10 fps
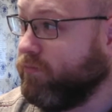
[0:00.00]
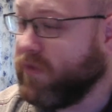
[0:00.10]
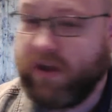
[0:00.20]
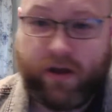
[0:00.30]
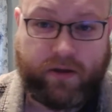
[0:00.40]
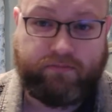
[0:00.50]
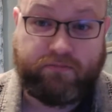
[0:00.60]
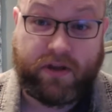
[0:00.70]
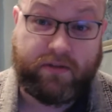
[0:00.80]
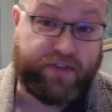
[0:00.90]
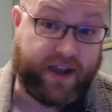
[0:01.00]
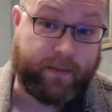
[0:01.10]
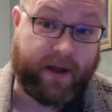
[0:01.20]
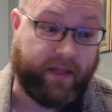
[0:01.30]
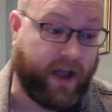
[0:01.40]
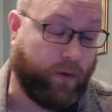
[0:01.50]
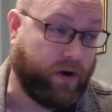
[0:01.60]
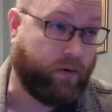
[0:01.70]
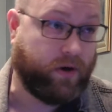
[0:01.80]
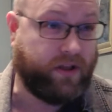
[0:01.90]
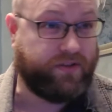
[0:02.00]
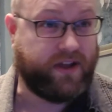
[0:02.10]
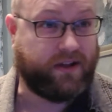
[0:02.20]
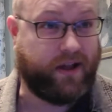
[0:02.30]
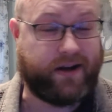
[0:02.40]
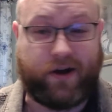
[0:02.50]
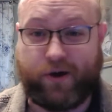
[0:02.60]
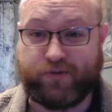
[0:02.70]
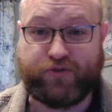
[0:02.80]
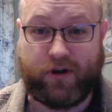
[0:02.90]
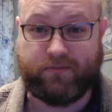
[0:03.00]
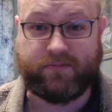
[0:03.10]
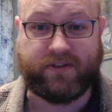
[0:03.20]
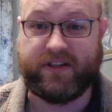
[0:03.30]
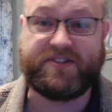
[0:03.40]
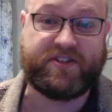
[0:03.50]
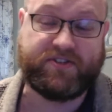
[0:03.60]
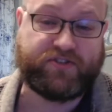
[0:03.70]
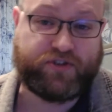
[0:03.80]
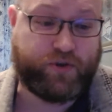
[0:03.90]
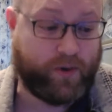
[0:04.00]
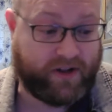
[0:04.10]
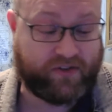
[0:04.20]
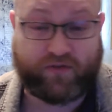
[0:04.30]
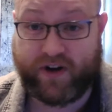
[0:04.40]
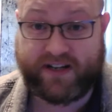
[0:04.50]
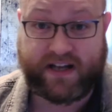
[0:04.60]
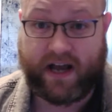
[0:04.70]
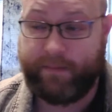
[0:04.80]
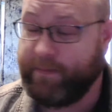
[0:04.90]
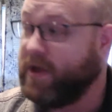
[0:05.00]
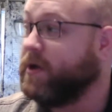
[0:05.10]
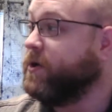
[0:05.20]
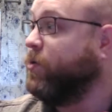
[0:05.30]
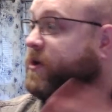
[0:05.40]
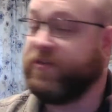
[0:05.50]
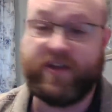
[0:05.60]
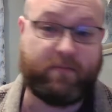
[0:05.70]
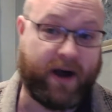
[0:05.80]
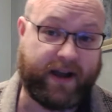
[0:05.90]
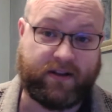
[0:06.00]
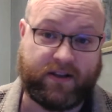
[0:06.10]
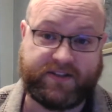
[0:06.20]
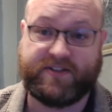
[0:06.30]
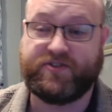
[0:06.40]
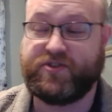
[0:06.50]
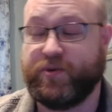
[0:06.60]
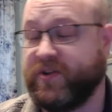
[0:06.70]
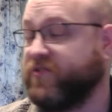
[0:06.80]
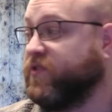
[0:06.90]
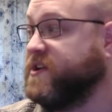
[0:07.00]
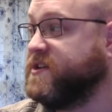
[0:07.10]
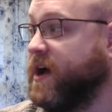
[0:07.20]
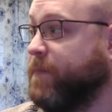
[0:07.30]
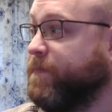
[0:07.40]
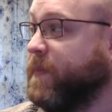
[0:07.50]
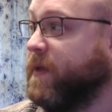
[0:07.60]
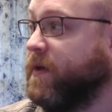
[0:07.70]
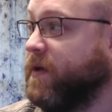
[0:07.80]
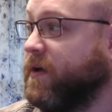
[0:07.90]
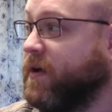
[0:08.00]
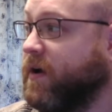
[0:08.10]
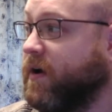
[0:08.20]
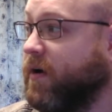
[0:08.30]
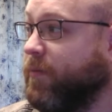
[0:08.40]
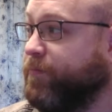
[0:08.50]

Yeah, yeah, think about that. What, what do you think, like, Donald Trump listens to in his free time? What do you think Biden listens to in his free time? Um,